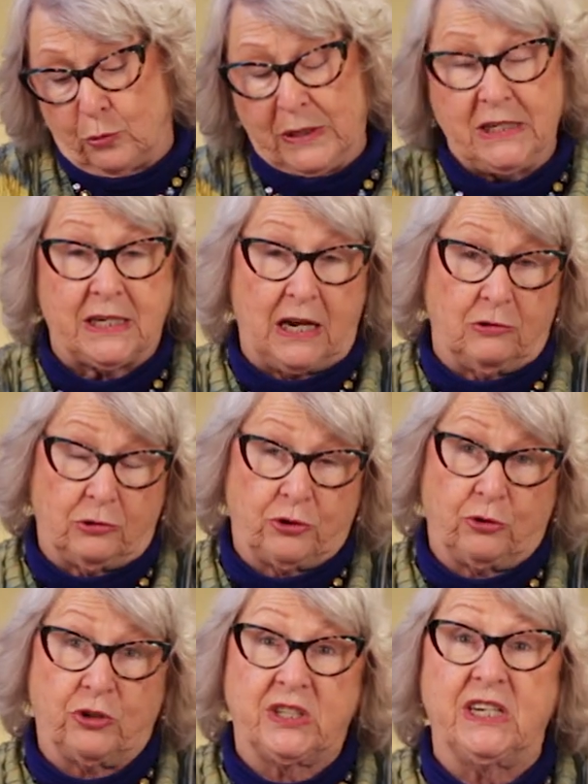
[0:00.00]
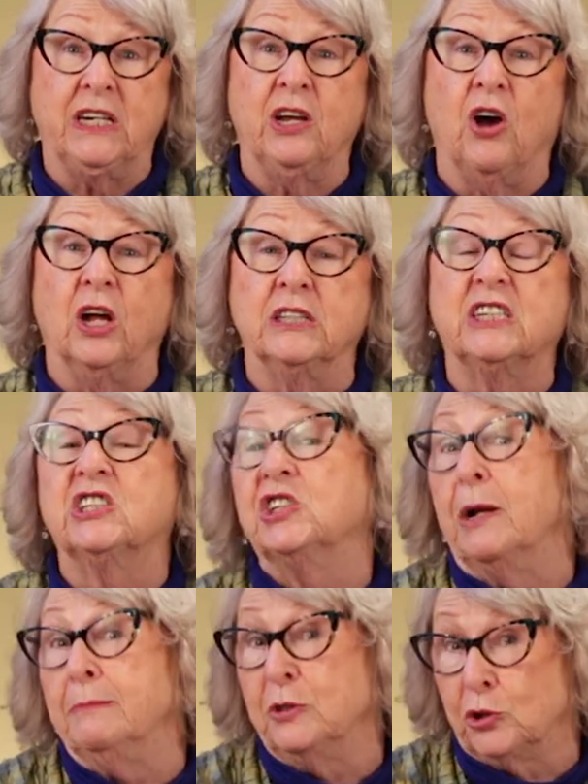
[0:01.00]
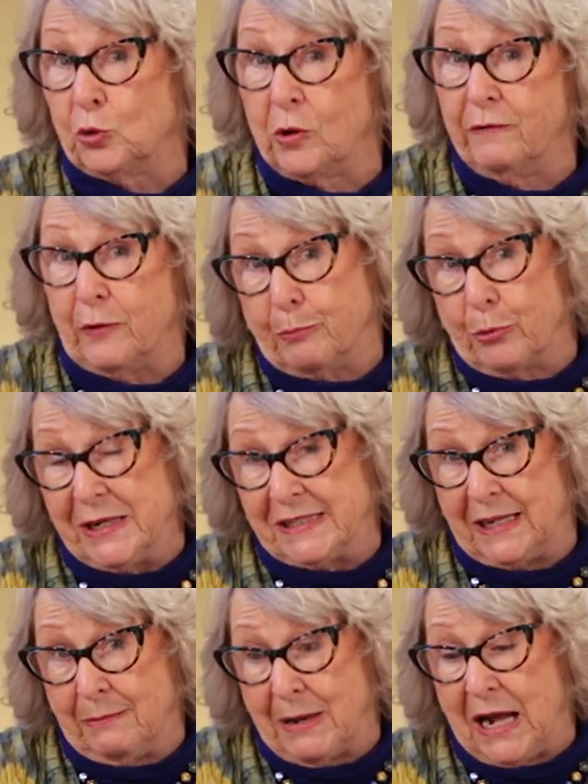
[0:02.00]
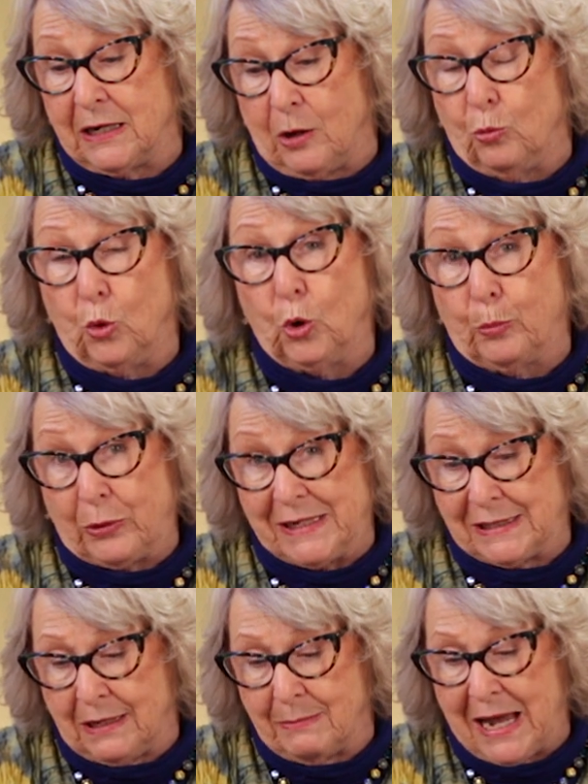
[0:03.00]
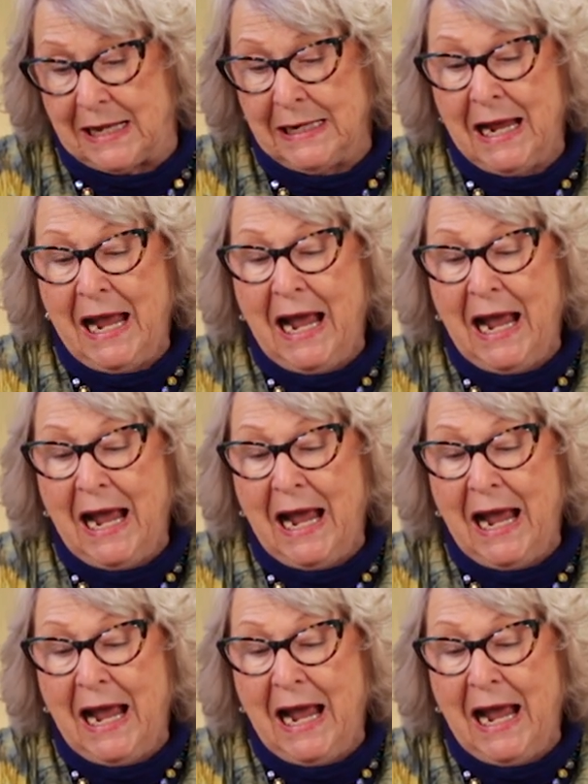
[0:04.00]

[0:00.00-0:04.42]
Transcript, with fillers: retailers are sitting on some sort of a pressing mat, a wool pressing mat.